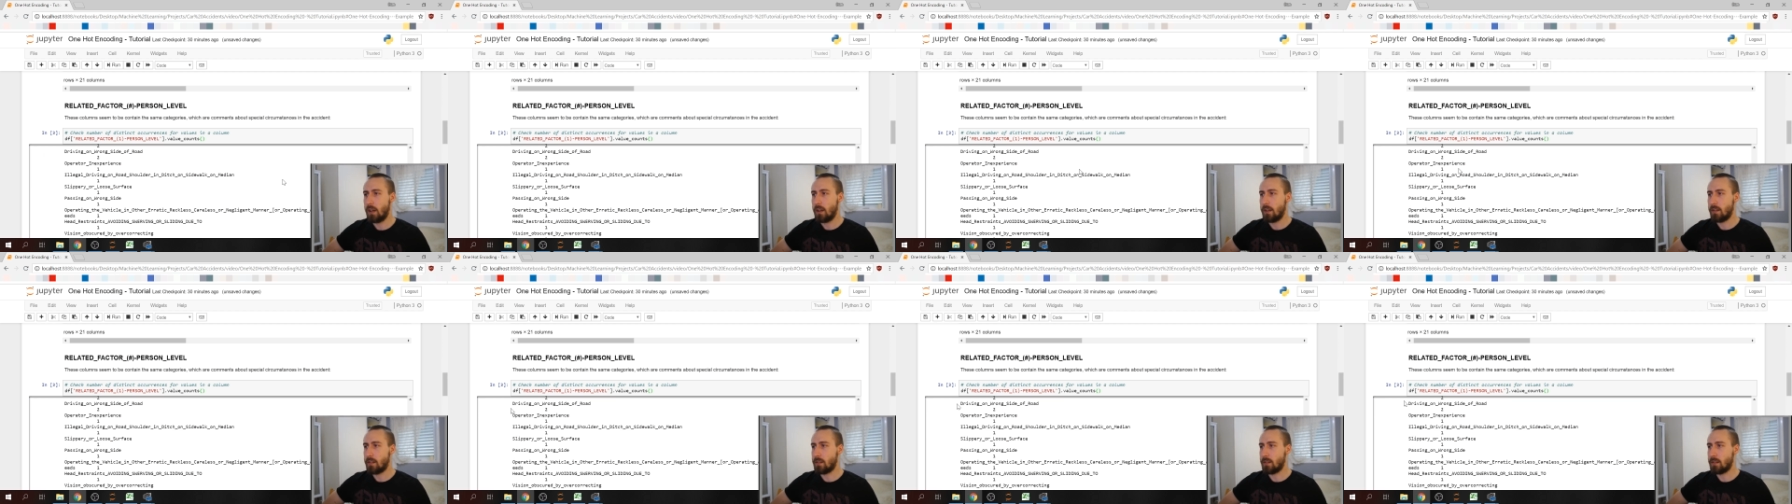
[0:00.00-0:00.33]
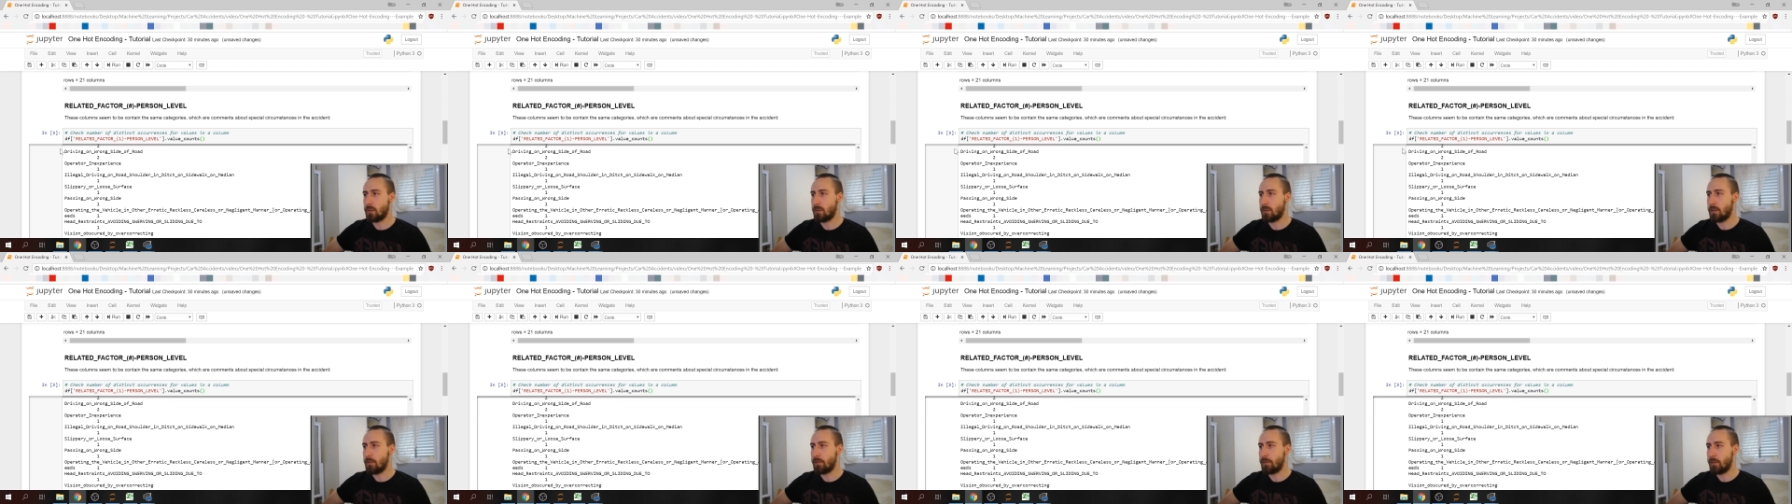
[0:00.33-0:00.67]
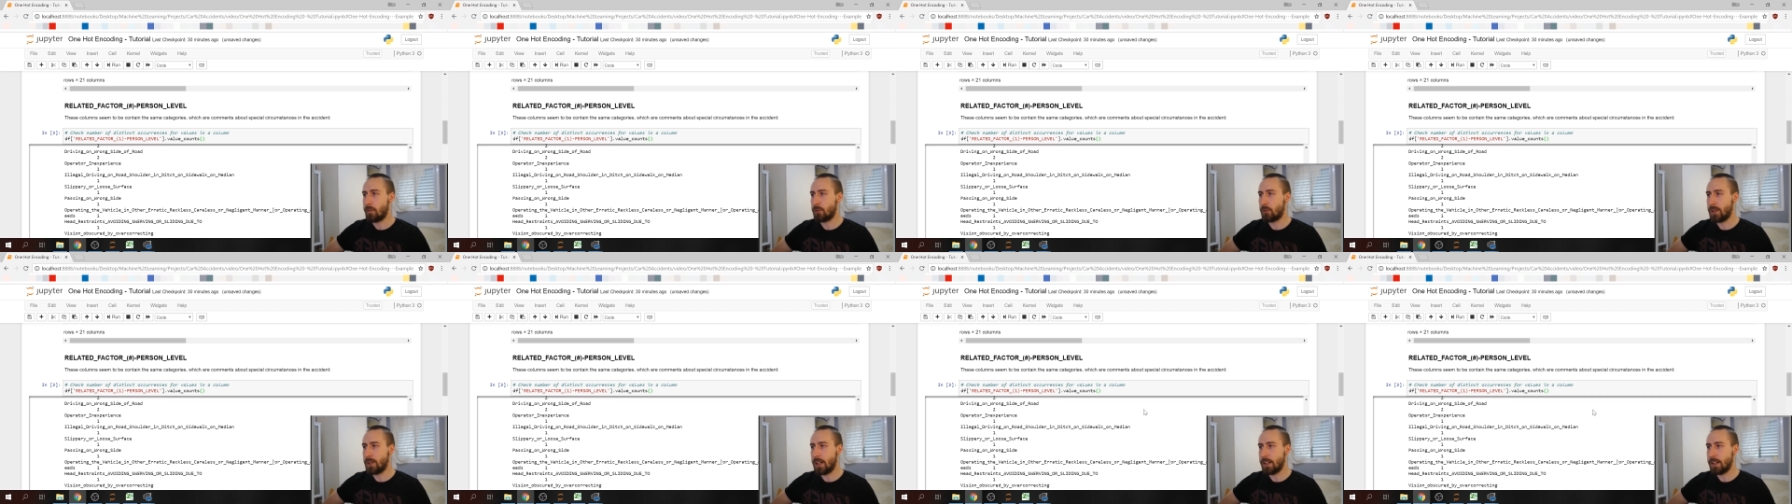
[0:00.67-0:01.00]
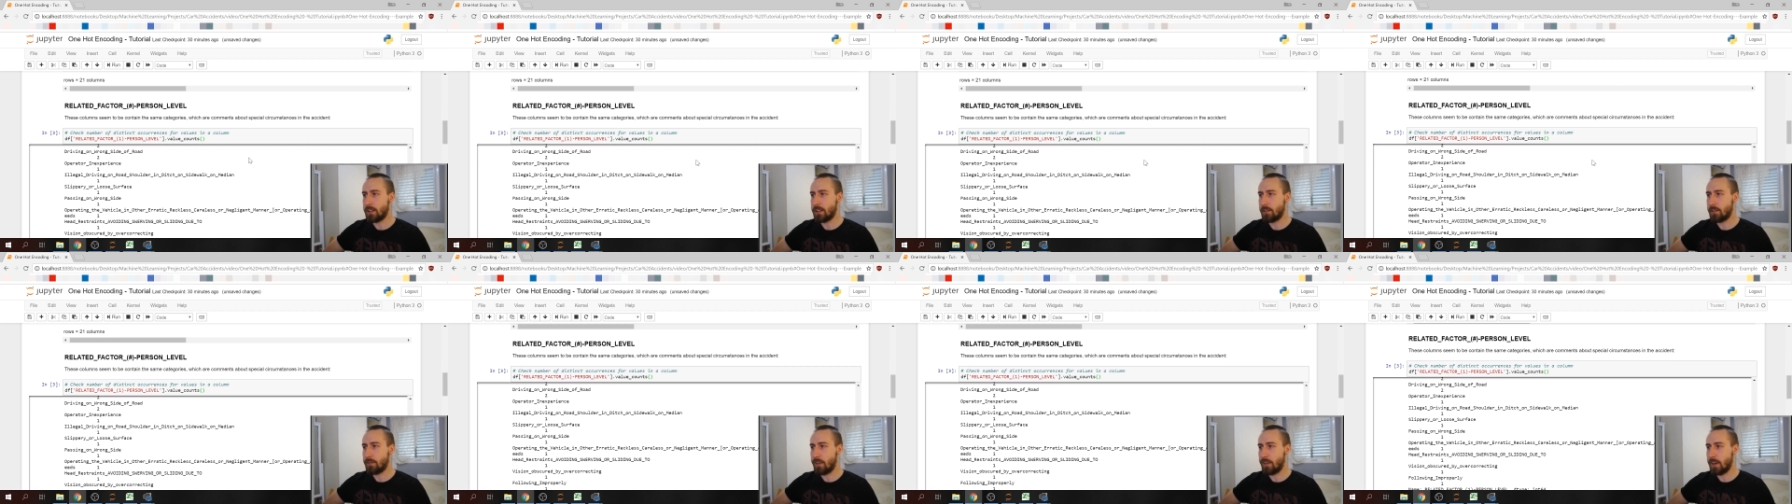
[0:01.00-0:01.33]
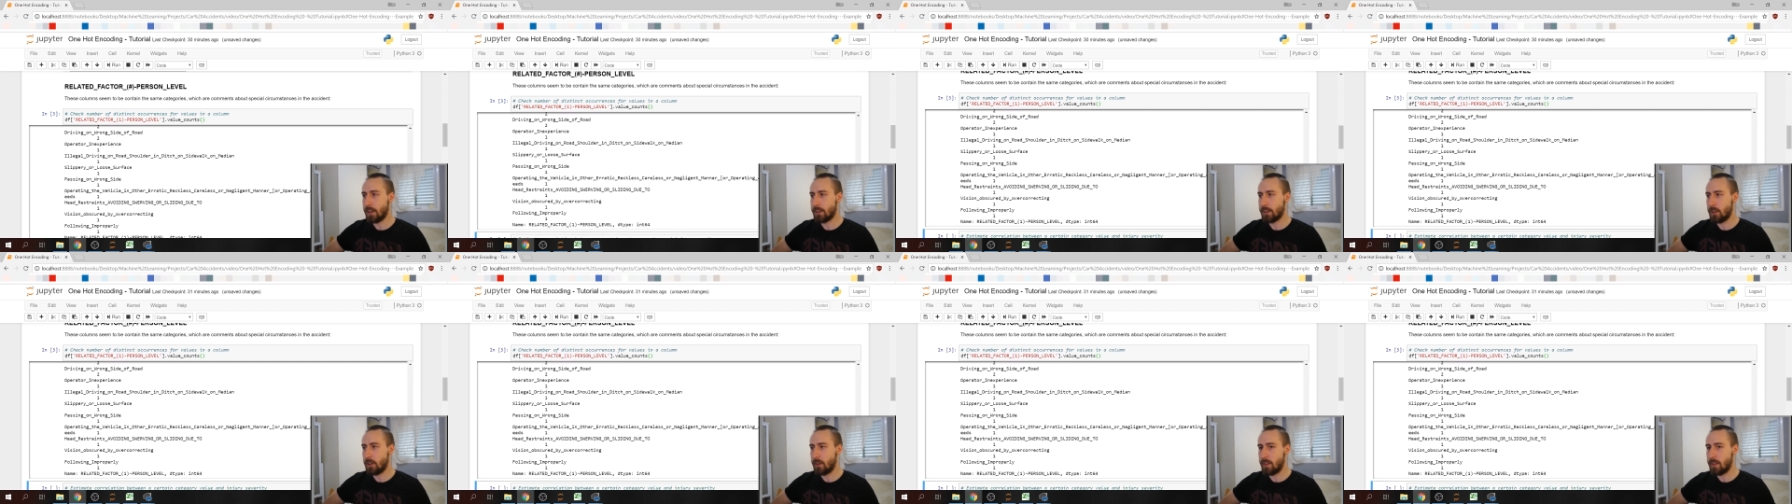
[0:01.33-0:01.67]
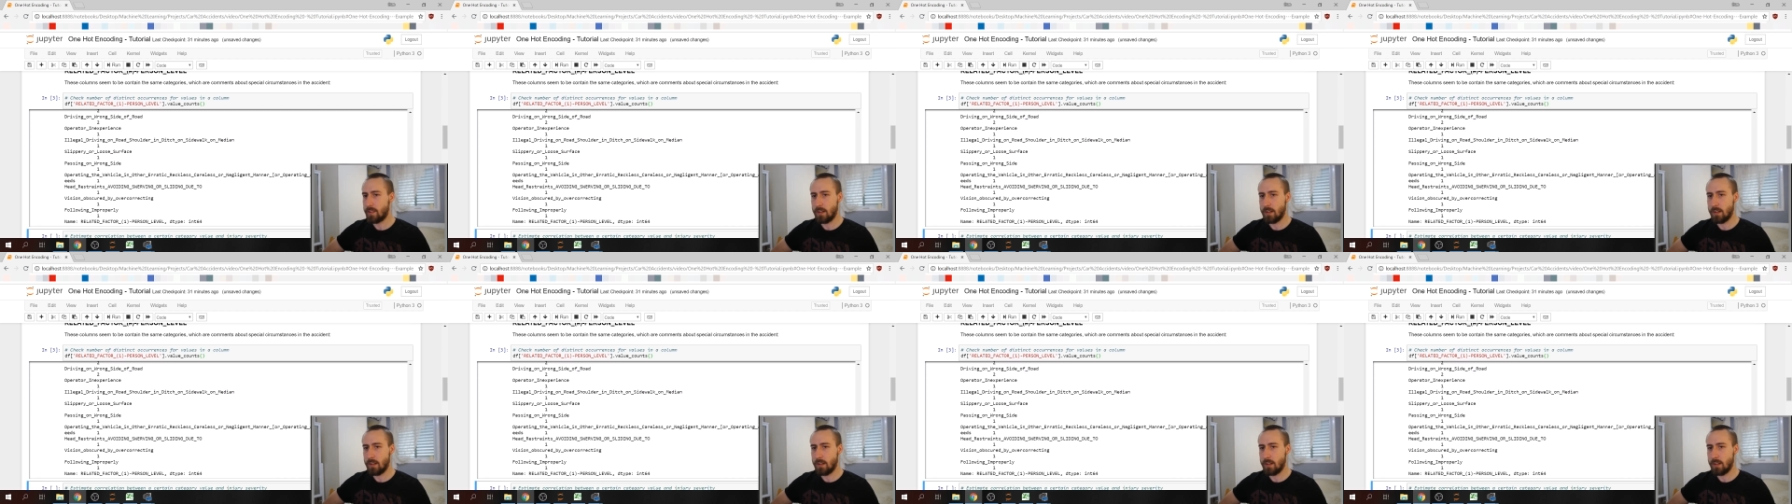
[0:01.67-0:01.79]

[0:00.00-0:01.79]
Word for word: So related factor is